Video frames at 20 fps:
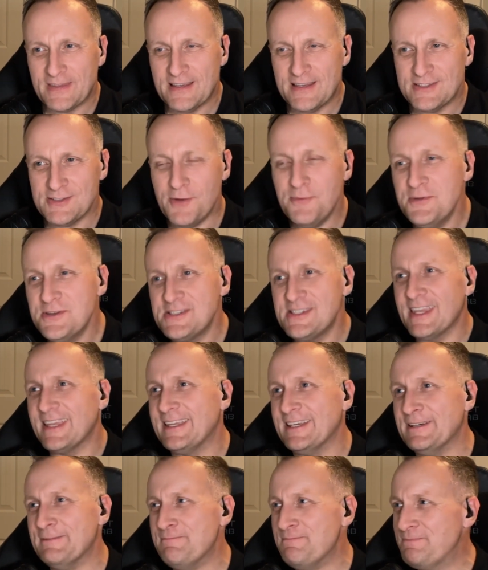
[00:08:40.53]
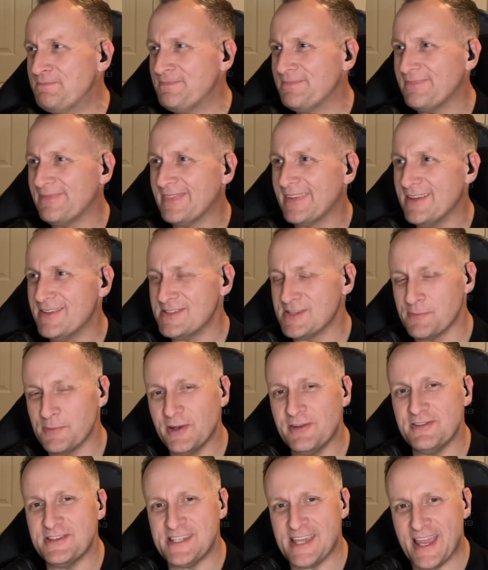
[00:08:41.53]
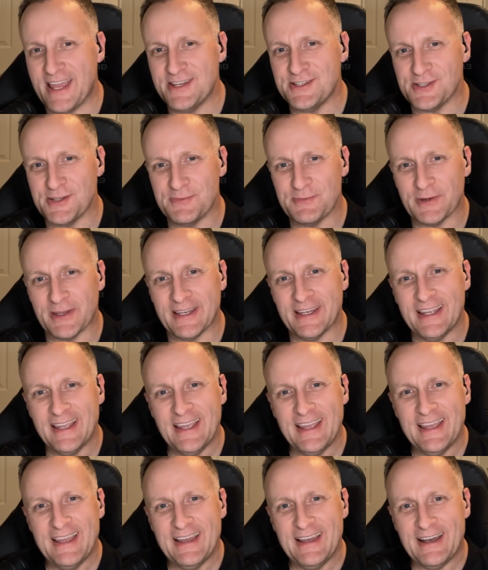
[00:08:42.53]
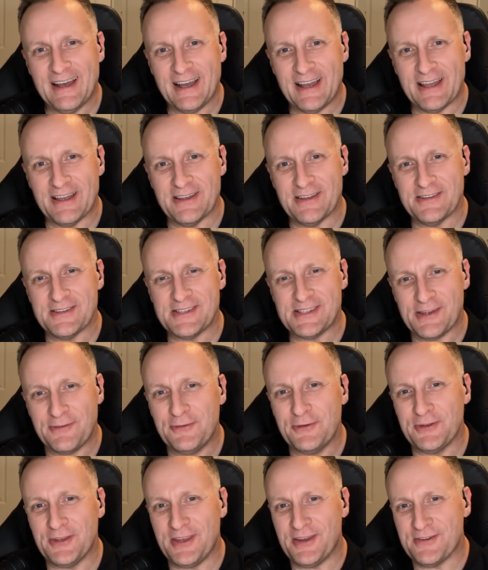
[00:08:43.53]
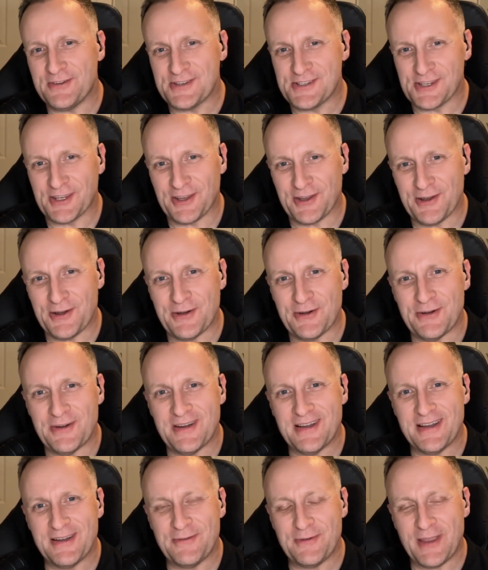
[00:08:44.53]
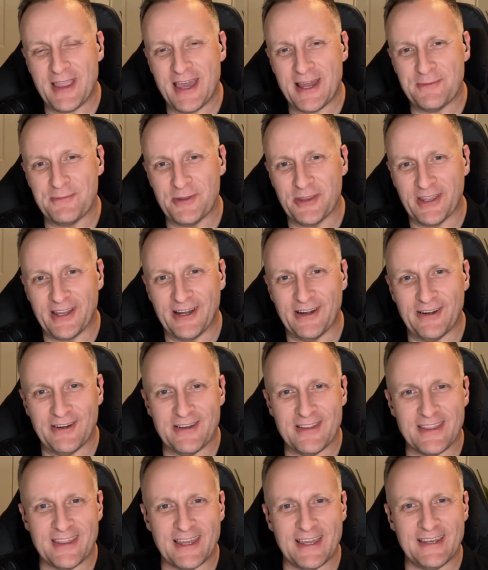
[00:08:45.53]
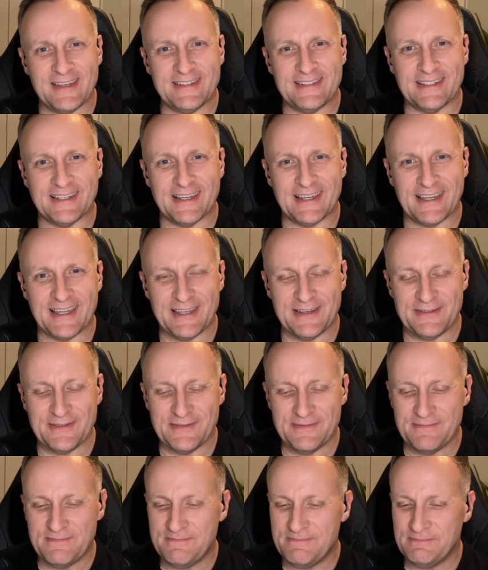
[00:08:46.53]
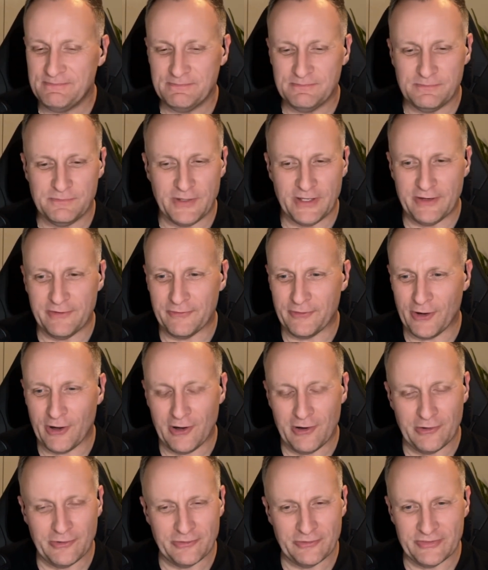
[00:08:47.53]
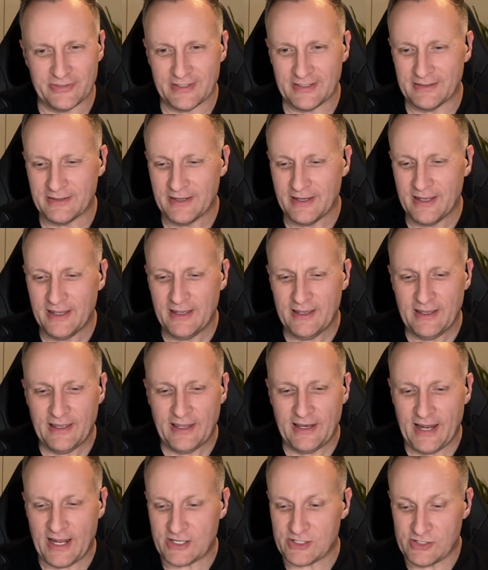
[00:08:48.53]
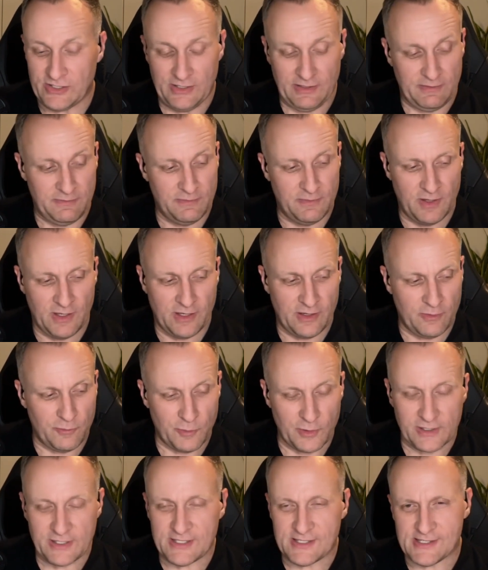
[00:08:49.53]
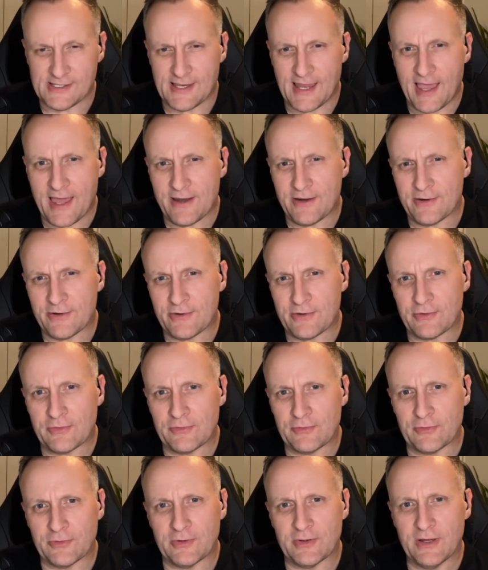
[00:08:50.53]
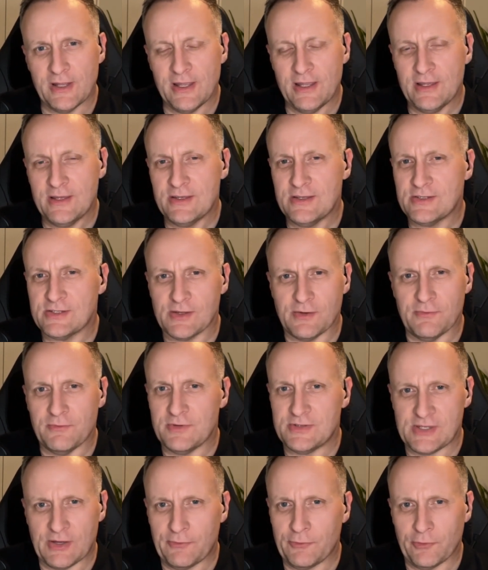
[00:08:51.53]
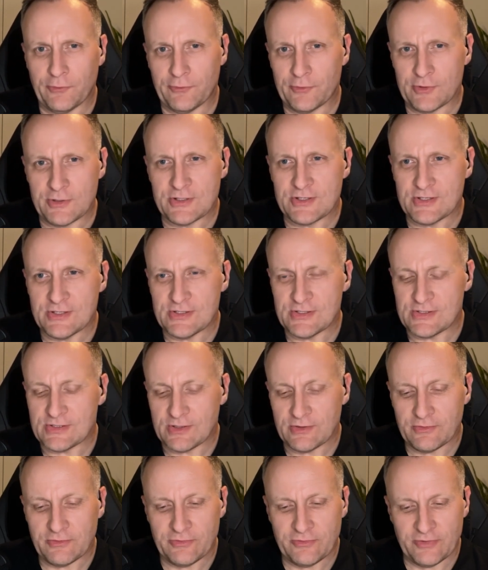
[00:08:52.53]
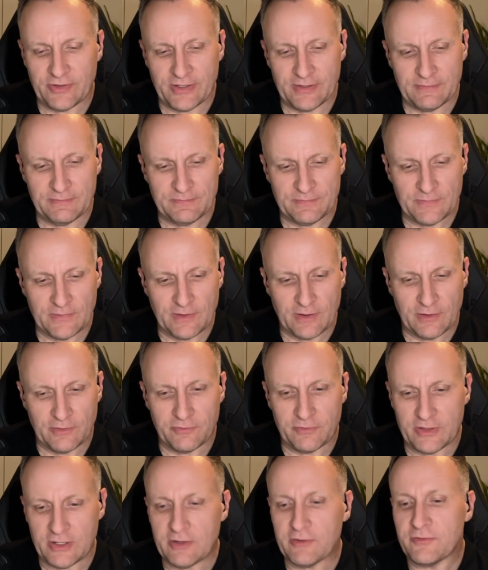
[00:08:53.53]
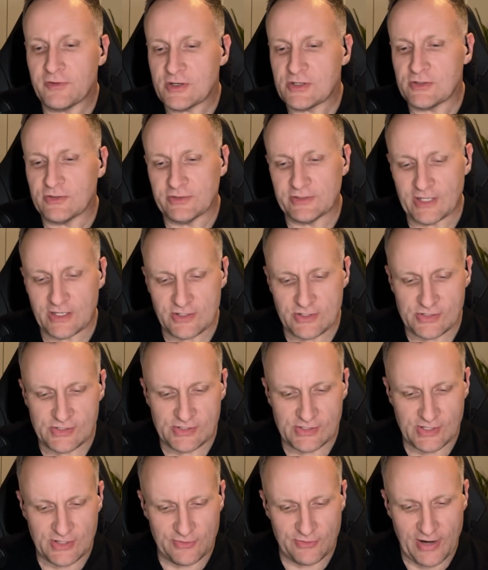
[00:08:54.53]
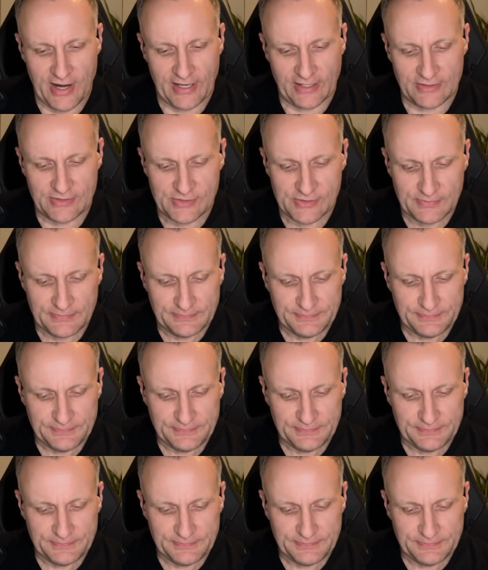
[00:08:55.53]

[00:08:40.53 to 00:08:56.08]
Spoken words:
almost like it's a bit of a tangent, but several years ago, we had a player that had been involved and had actually worked as an editor for several versions of the official Dungeons and Dragons.